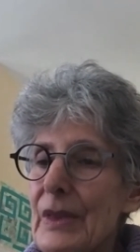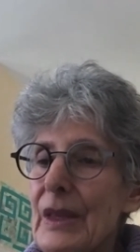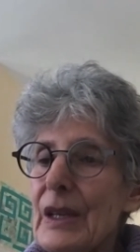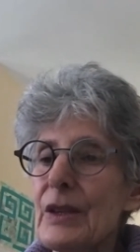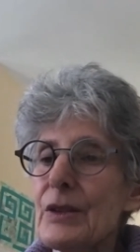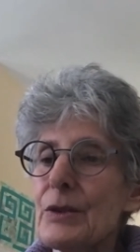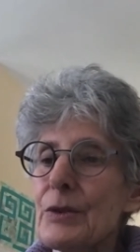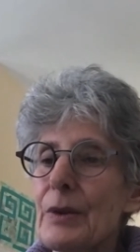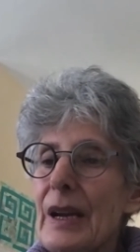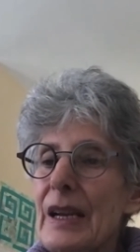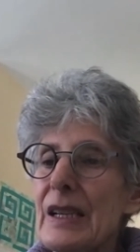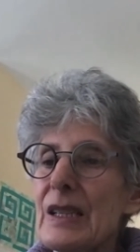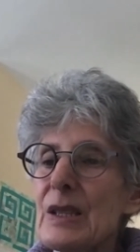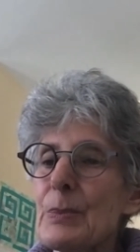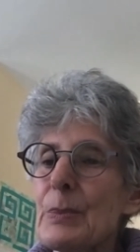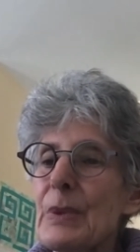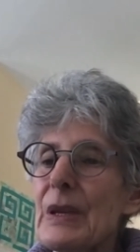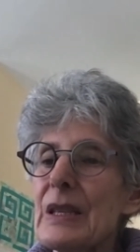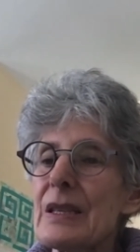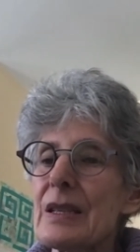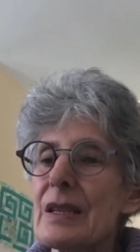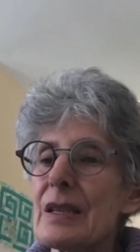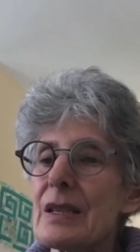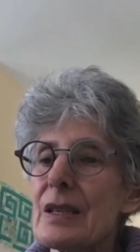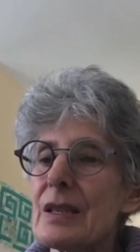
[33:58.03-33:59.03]
that attracts
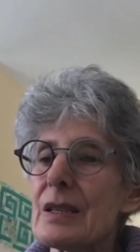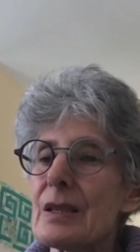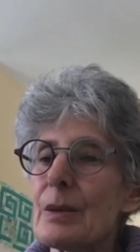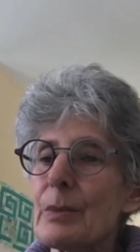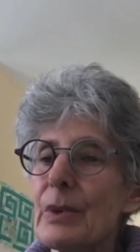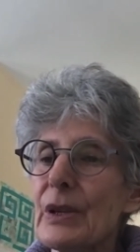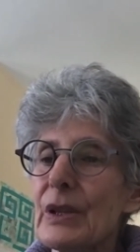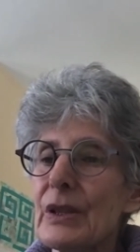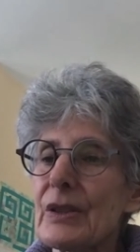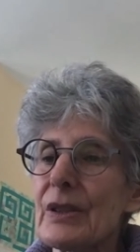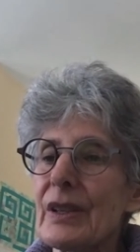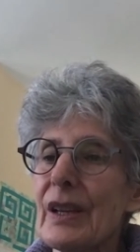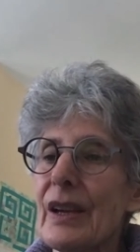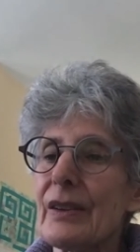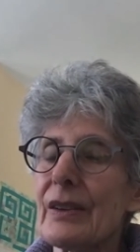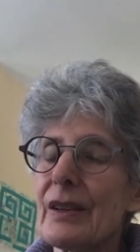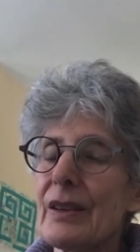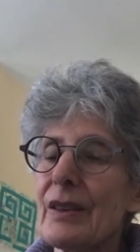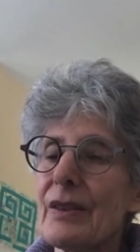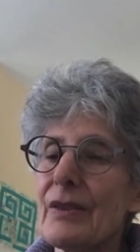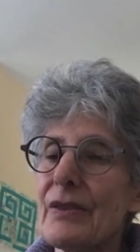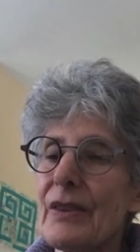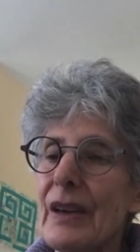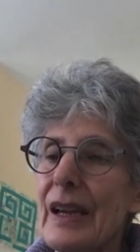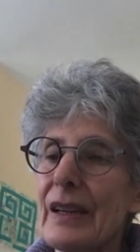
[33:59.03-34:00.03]
business to Berks County,
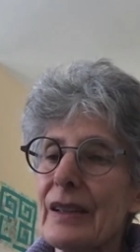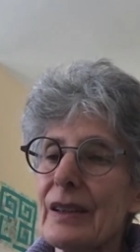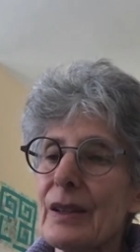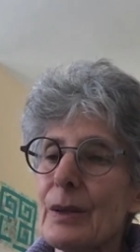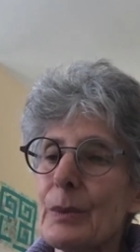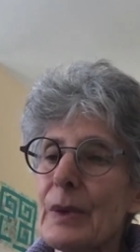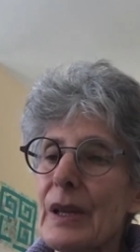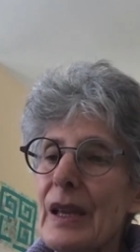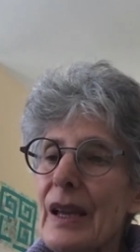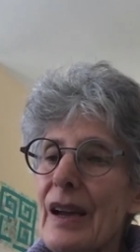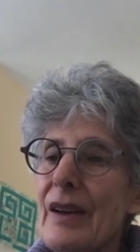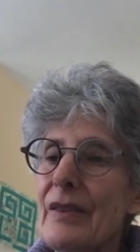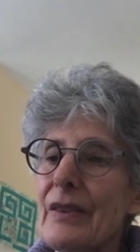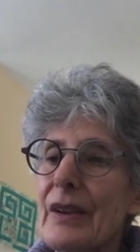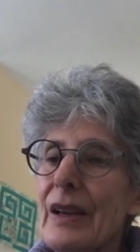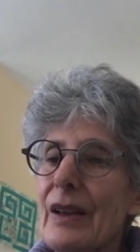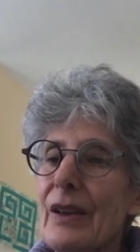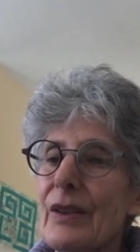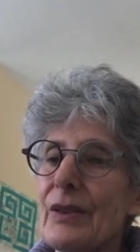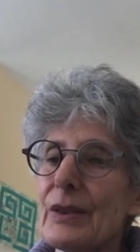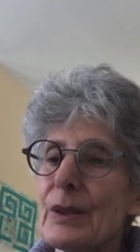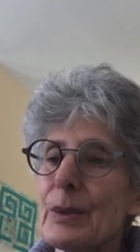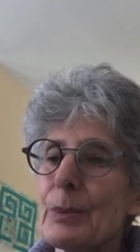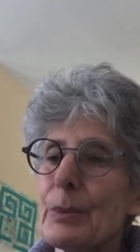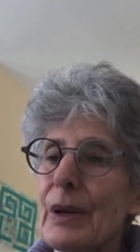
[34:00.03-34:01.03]
the fact that we have a
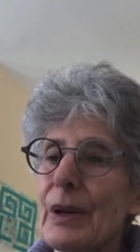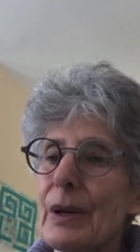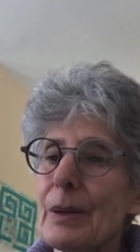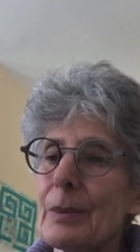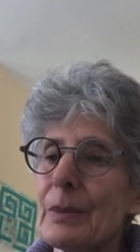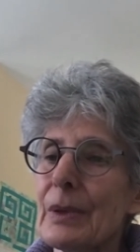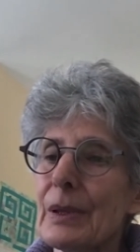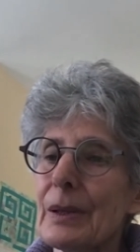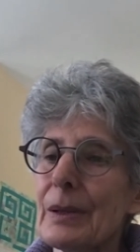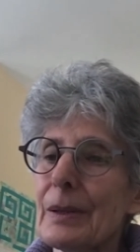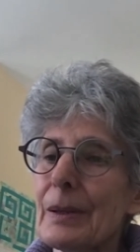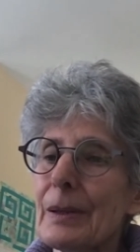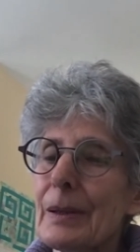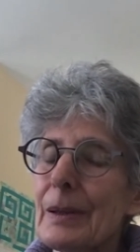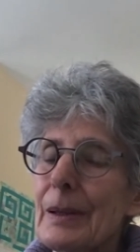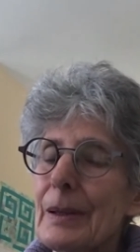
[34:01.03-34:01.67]
health department.